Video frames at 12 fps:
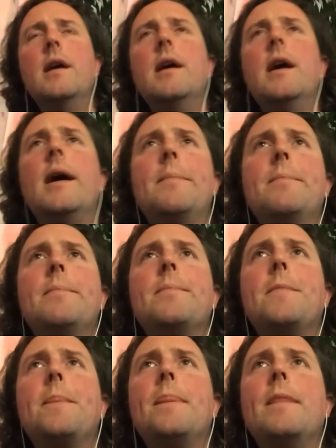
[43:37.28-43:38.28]
But
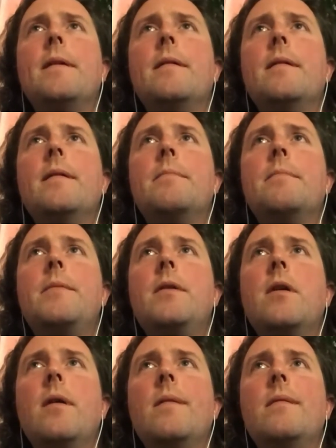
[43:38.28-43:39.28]
I
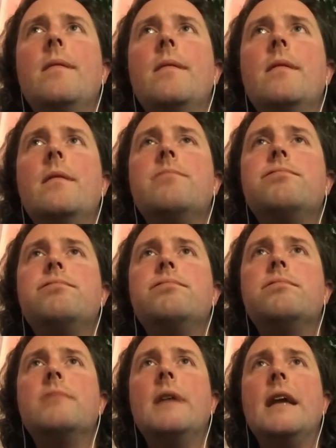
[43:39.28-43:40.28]
mean,
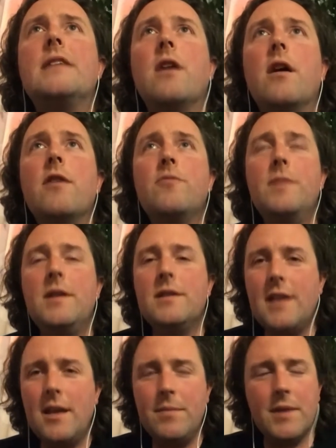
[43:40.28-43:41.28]
it's hard for me to
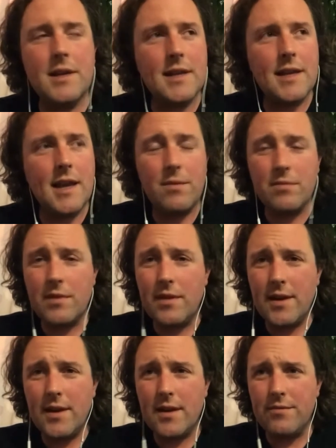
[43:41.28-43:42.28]
say because I can't really
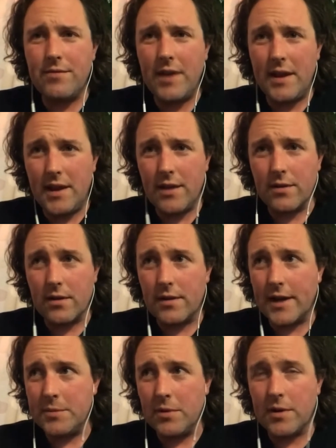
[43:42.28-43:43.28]
think of any other
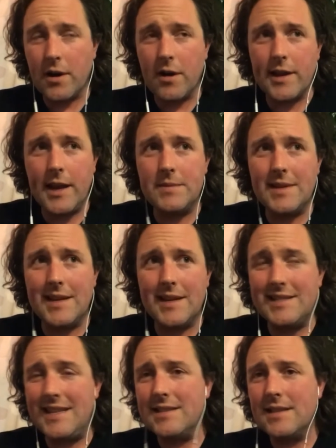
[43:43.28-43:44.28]
collectible card games that
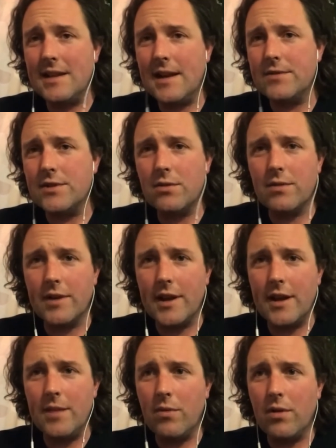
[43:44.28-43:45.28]
exist that have a story
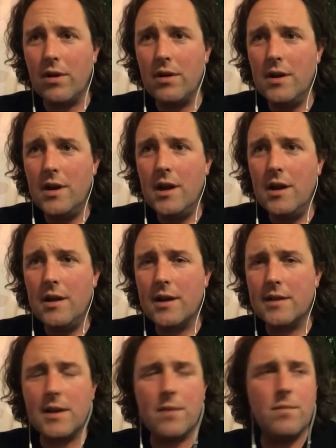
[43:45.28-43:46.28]
anymore.
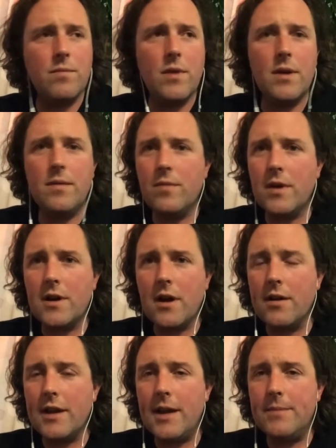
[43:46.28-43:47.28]
Because like, what
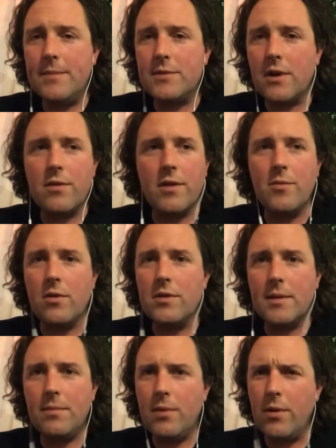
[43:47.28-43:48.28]
card games are there anymore?
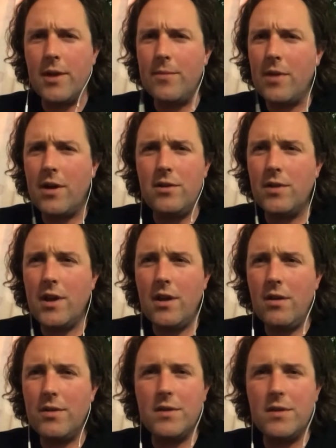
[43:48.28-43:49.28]
Like Pokemon,
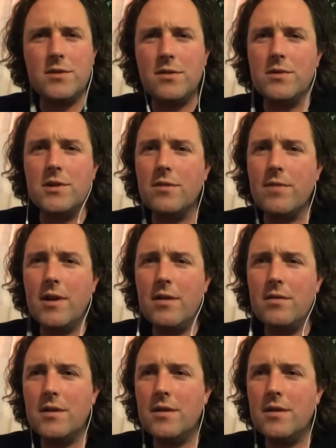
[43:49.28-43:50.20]
Yu-Gi-Oh, are those still around?